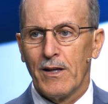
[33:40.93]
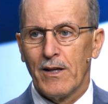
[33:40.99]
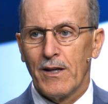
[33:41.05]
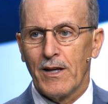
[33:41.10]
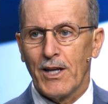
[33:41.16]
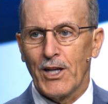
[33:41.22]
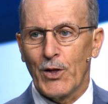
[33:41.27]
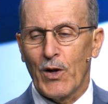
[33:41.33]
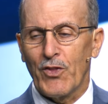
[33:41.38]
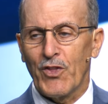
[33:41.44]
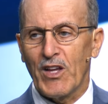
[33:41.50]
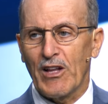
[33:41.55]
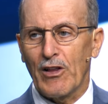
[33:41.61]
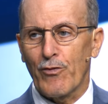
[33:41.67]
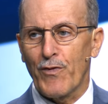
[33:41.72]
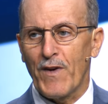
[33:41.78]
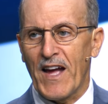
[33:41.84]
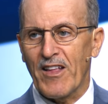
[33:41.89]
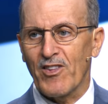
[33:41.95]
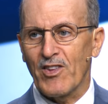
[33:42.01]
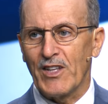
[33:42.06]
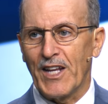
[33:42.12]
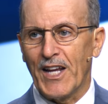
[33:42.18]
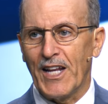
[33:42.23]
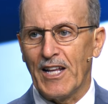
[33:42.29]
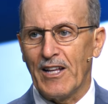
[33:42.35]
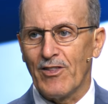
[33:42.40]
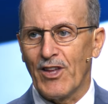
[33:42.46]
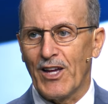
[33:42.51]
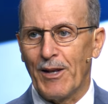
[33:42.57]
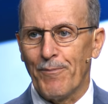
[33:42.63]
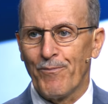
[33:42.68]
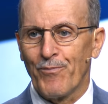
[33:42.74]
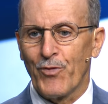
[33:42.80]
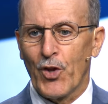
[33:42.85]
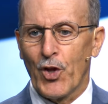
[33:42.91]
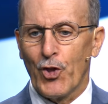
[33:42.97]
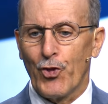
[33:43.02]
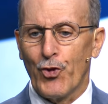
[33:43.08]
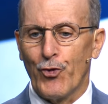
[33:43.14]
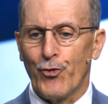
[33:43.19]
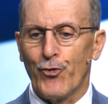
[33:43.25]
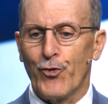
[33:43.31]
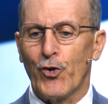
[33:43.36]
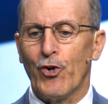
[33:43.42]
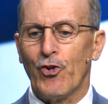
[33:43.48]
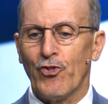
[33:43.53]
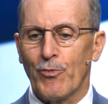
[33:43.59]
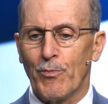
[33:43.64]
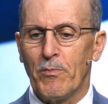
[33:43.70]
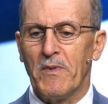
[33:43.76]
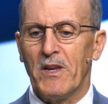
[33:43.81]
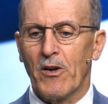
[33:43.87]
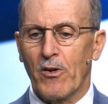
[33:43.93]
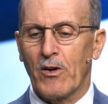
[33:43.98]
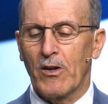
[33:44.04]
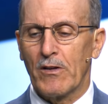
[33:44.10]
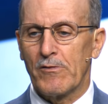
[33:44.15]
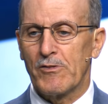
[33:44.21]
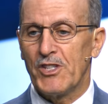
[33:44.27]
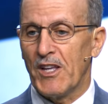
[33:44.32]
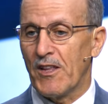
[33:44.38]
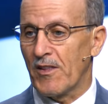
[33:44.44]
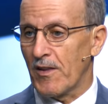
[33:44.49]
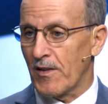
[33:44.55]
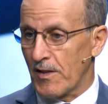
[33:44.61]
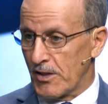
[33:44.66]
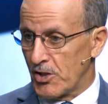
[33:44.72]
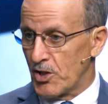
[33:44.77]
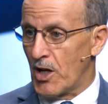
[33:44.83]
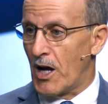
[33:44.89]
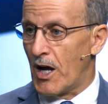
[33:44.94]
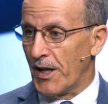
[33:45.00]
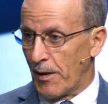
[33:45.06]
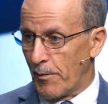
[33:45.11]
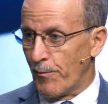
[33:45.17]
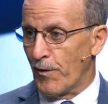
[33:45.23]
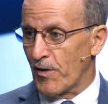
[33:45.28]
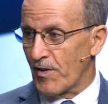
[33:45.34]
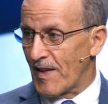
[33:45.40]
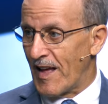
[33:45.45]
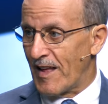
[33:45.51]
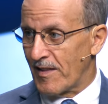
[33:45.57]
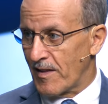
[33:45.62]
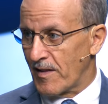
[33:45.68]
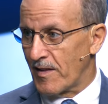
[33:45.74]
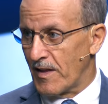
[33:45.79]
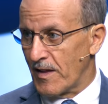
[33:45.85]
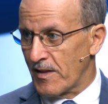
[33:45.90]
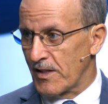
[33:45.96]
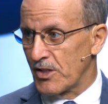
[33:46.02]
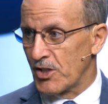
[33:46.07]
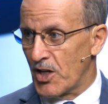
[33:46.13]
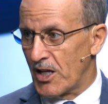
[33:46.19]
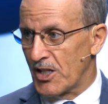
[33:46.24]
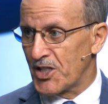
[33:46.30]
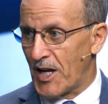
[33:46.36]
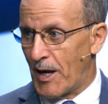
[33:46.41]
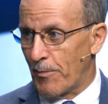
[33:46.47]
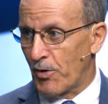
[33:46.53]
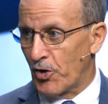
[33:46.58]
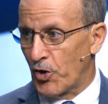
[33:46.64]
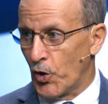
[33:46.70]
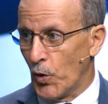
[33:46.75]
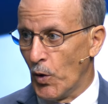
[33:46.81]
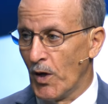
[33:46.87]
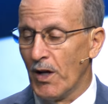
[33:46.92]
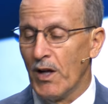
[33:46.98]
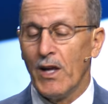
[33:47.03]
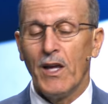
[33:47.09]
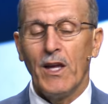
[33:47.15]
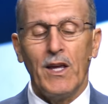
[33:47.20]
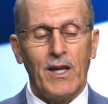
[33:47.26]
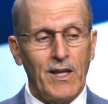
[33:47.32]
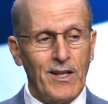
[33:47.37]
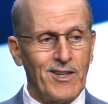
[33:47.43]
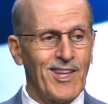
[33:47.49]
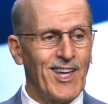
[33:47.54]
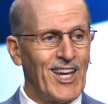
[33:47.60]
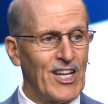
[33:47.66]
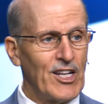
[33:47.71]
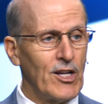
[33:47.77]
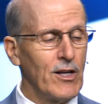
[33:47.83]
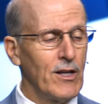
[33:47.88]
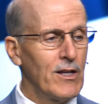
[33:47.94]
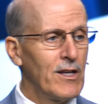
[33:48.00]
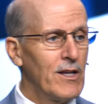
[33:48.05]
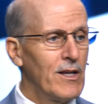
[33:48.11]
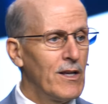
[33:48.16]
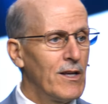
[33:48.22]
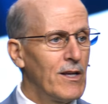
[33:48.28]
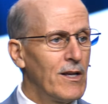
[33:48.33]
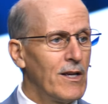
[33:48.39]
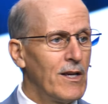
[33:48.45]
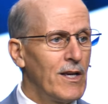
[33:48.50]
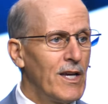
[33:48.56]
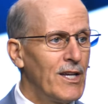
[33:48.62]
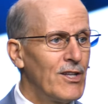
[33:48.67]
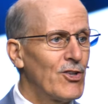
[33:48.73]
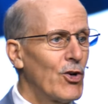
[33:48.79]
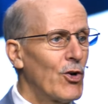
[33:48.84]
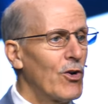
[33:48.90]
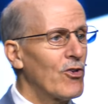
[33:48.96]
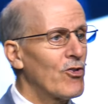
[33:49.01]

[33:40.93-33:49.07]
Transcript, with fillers: You know, I think it's fascinating that the first miracle of Jesus, and John emphasizes this in John chapter 2, in Cana, he turns